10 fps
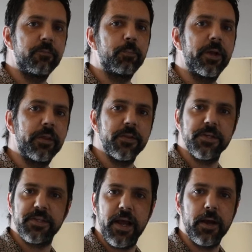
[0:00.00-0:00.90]
of bringing
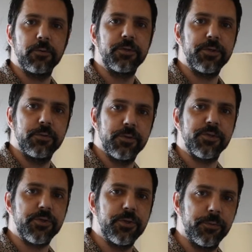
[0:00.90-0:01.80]
this down to the
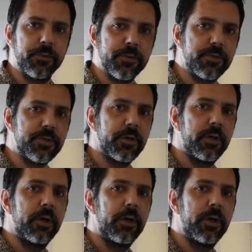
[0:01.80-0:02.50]
students